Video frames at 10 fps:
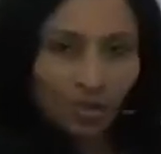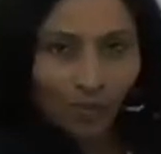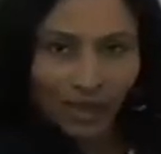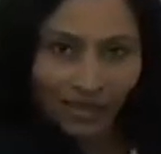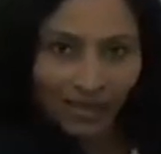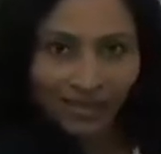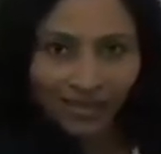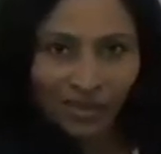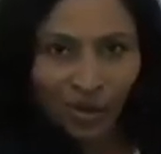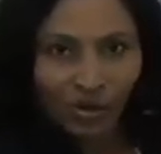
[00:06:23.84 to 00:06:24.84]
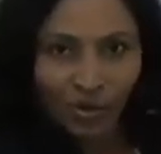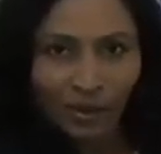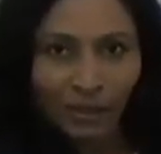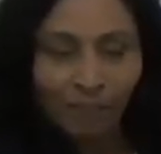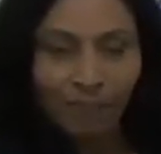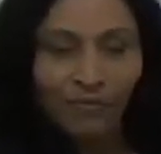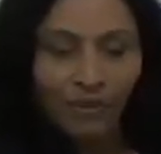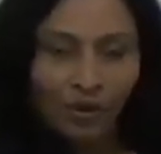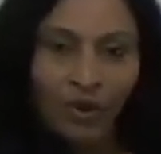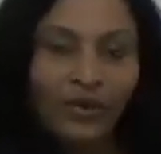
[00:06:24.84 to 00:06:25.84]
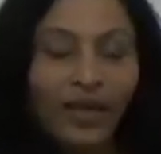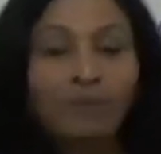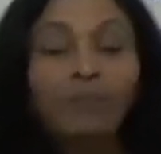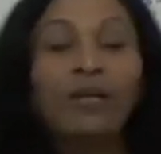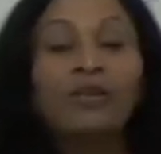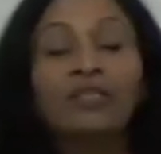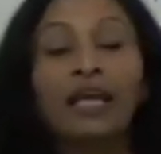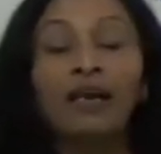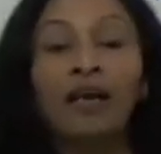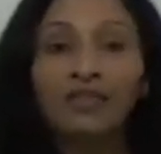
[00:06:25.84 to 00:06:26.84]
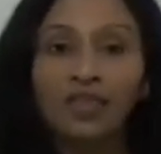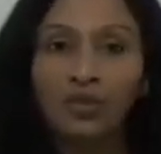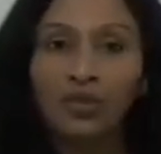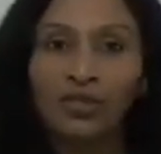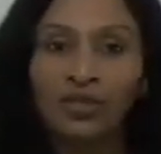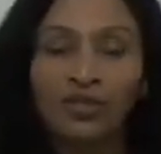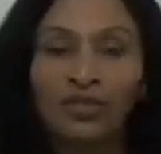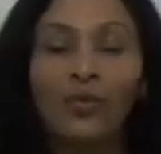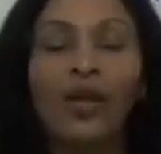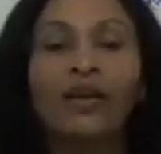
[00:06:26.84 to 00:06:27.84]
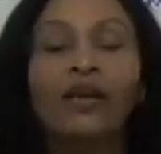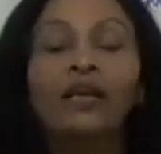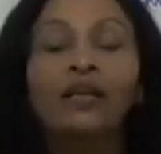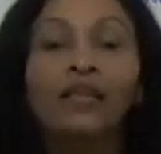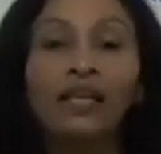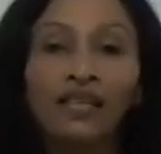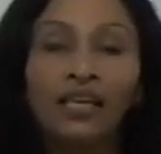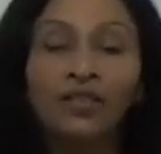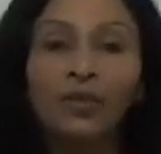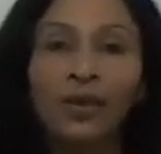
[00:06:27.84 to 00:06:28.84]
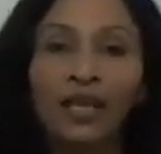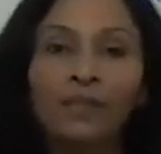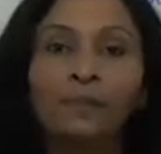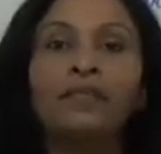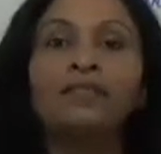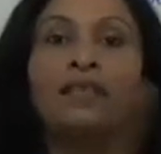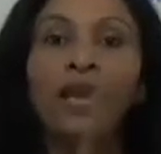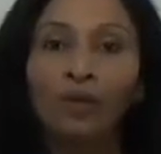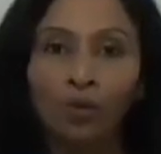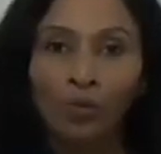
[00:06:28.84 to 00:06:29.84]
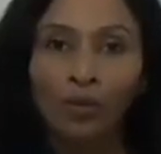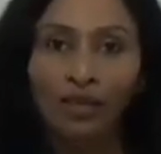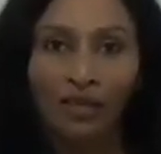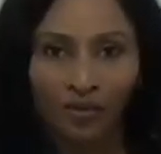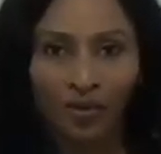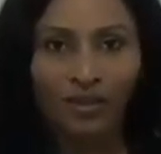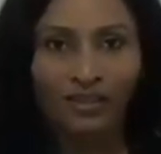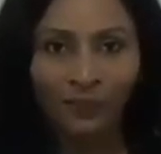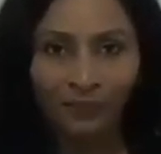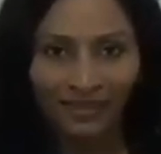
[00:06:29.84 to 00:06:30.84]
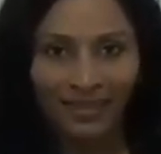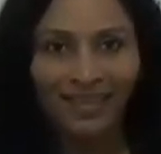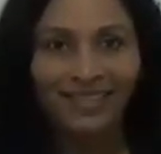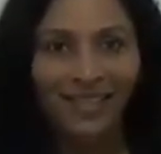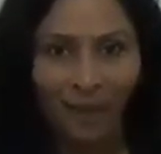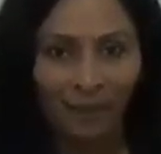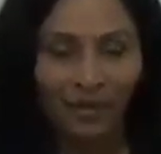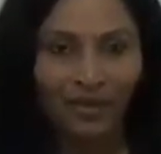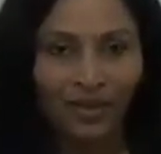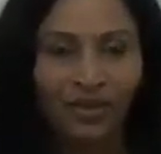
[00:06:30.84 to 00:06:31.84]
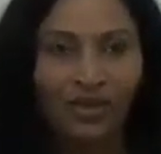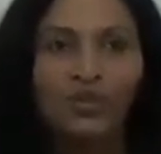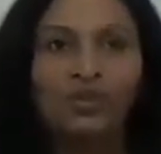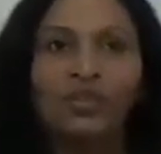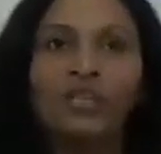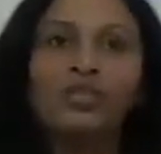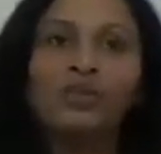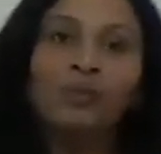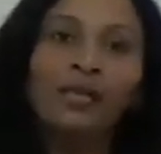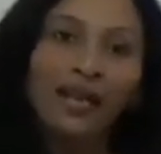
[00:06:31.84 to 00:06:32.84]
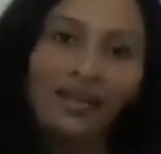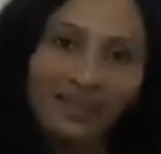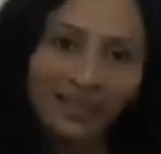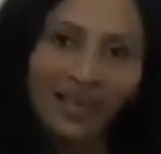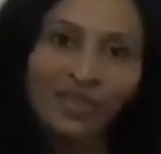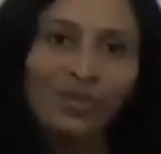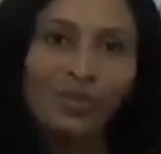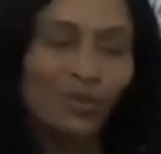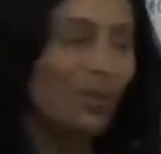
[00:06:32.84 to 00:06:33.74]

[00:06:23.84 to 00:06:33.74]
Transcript: to be taught to them. Alright, because there are situations where they need to express their opinion on something that has happened. So they should be encouraged to do